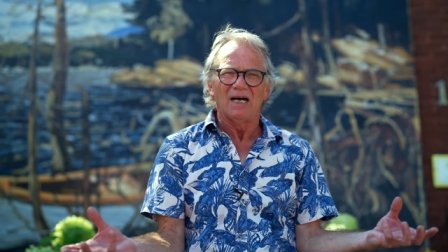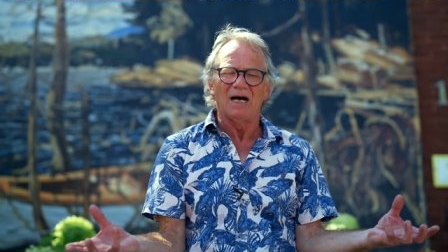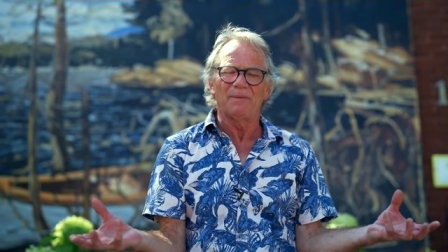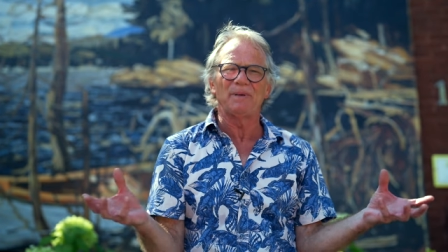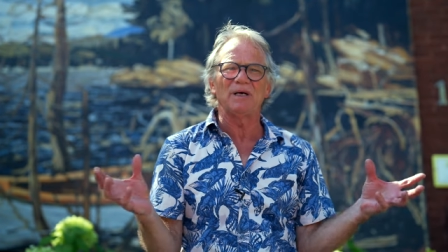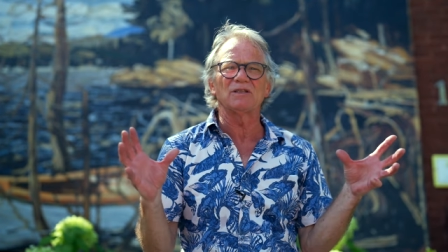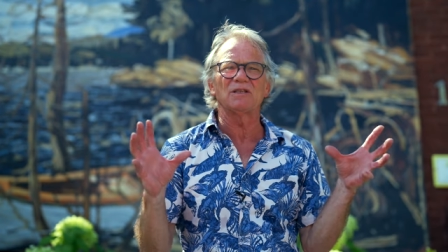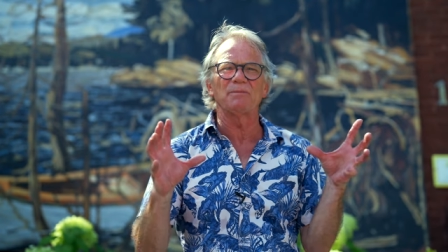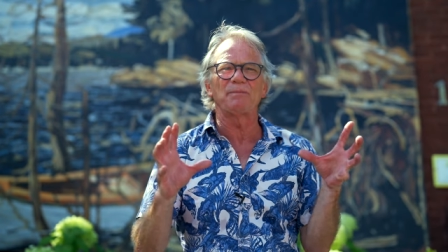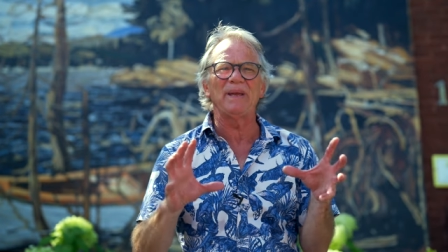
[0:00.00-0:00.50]

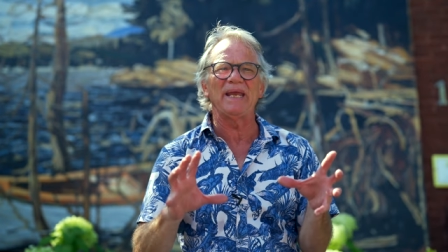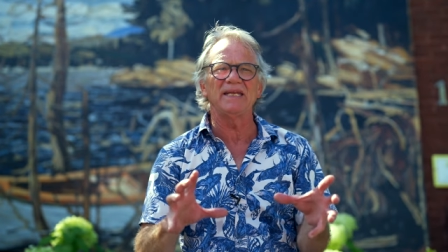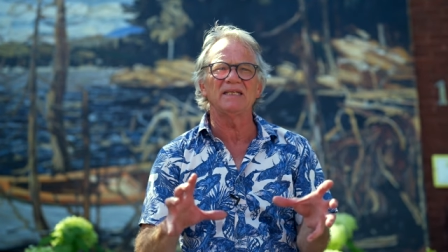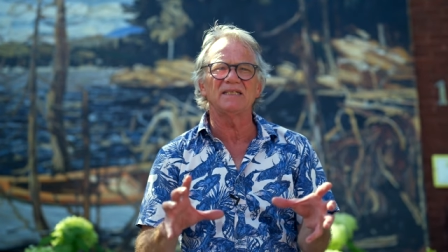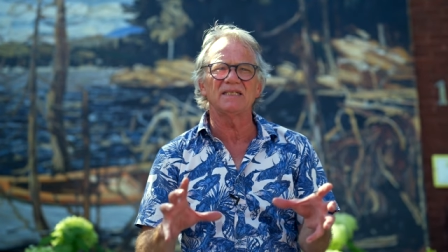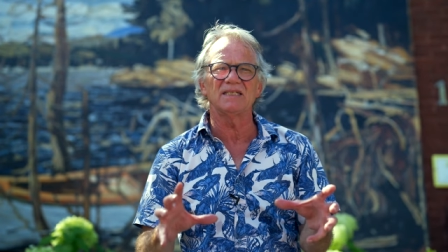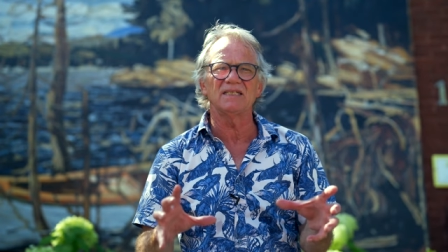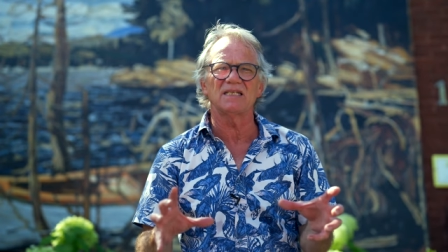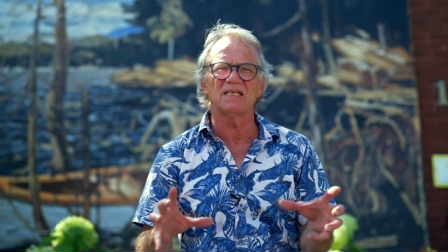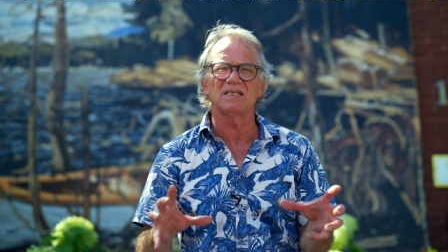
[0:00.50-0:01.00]
about the
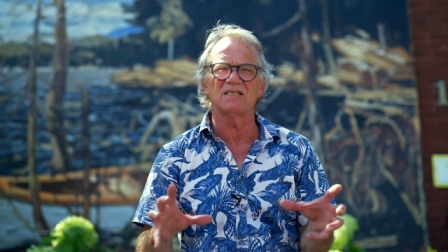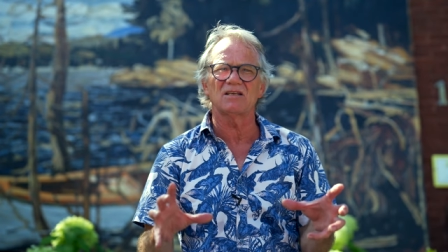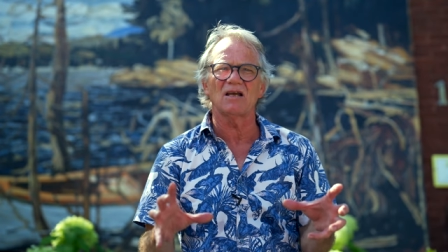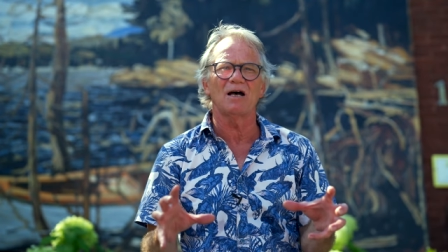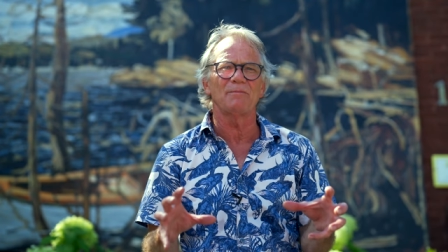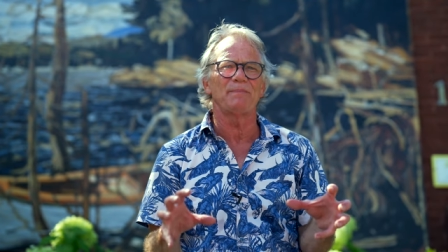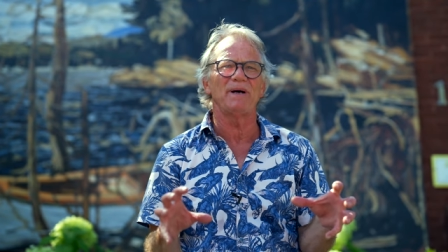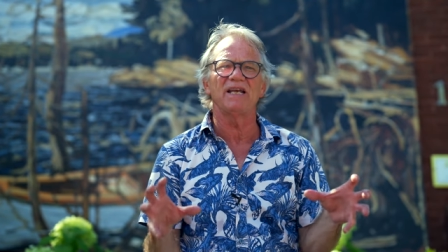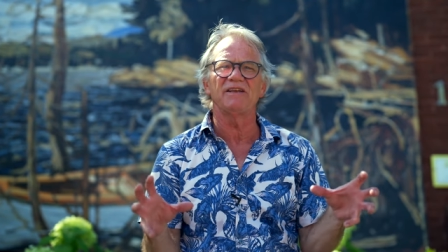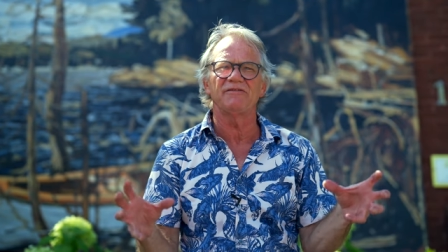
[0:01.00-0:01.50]
paintings he
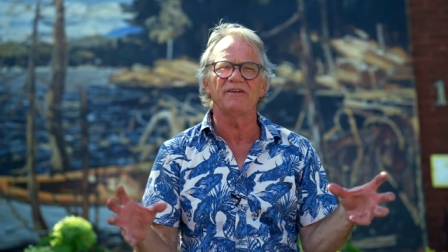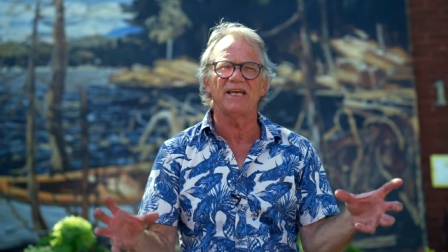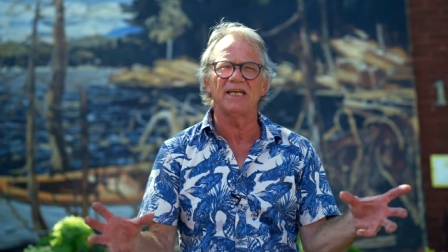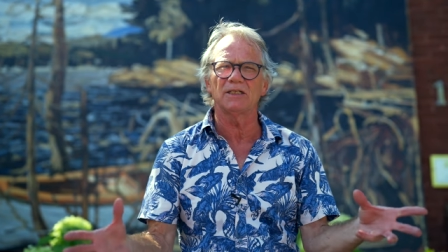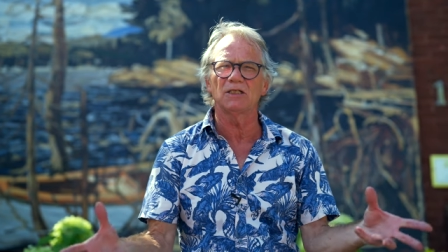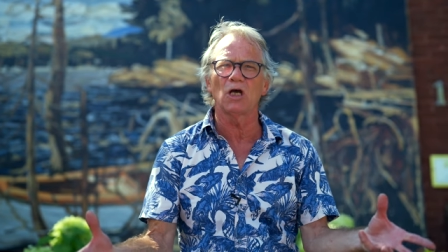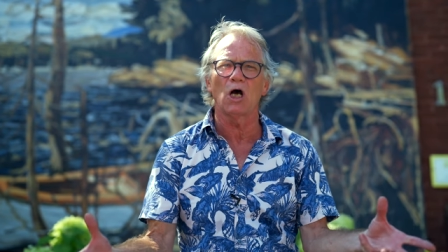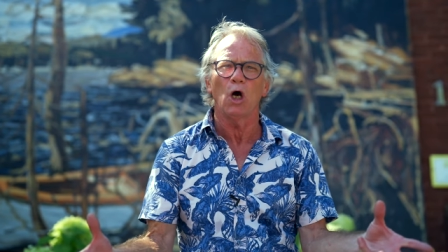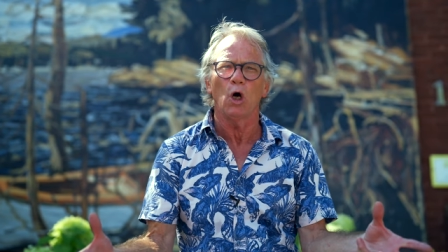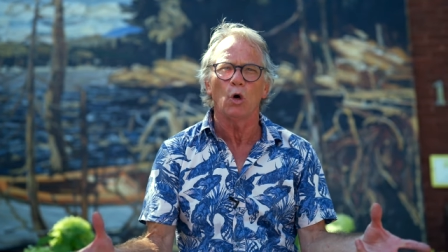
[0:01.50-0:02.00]
saw by
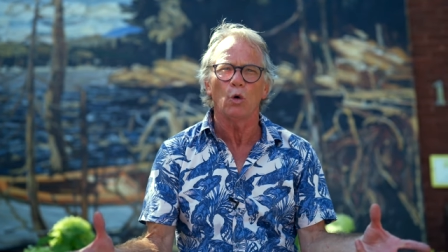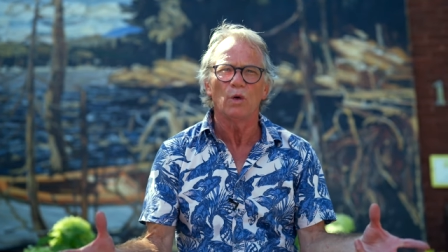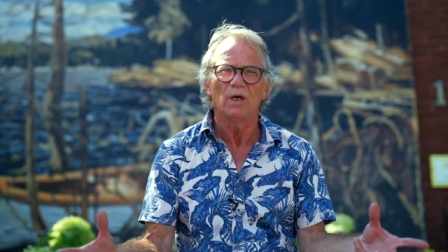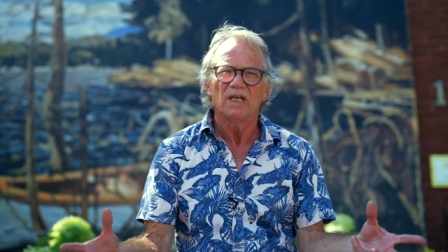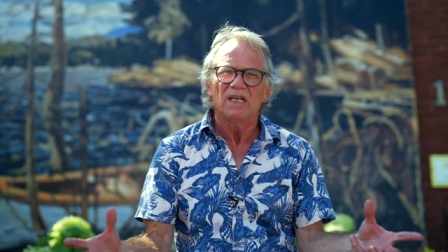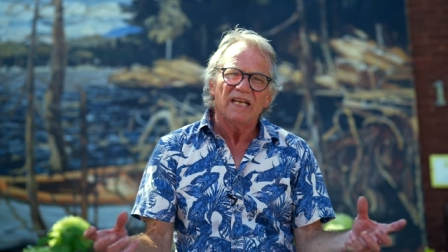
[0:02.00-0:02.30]
Van Gogh